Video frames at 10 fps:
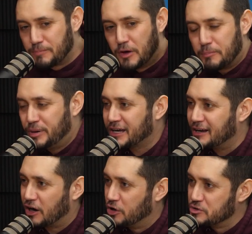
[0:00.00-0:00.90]
They're
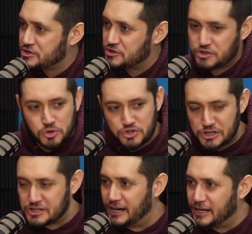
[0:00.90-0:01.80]
picking hosts who
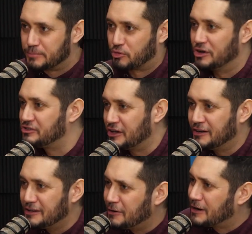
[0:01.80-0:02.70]
just got out of prison.
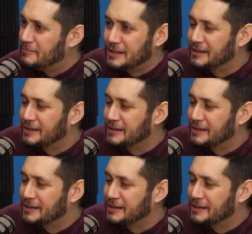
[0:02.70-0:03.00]
You know what I mean?